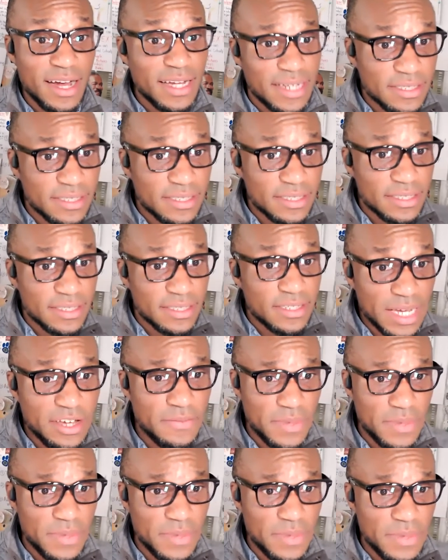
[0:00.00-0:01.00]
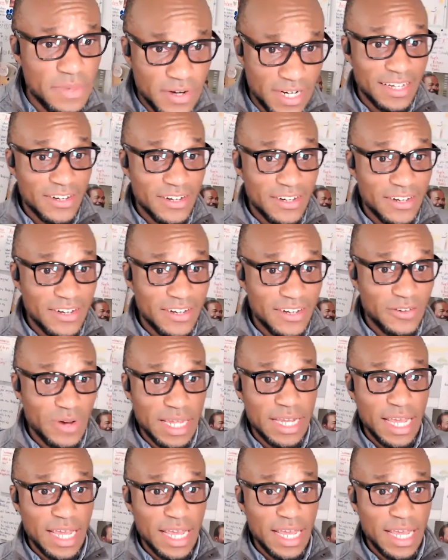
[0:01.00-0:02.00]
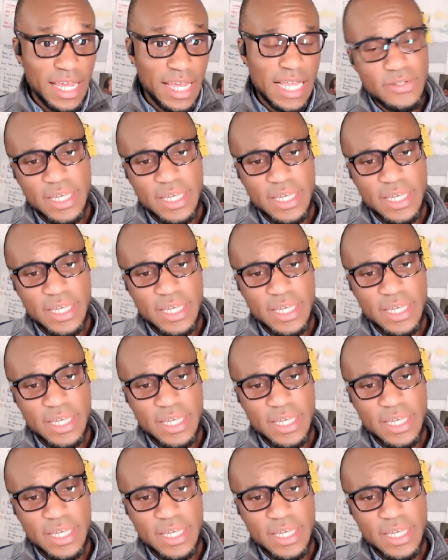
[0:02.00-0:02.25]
the context of my community, right?